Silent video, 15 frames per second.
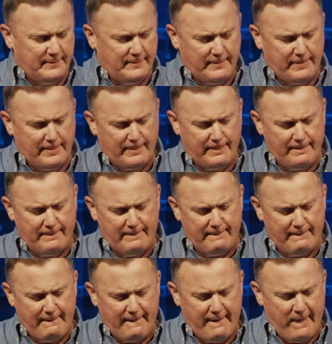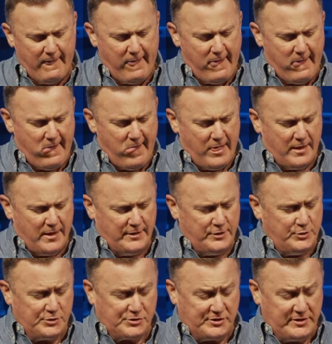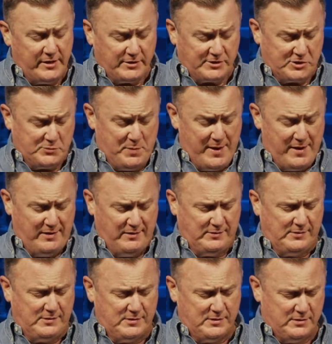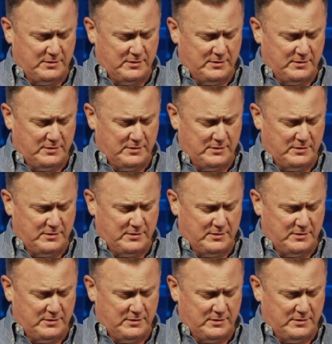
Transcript: And you just need a space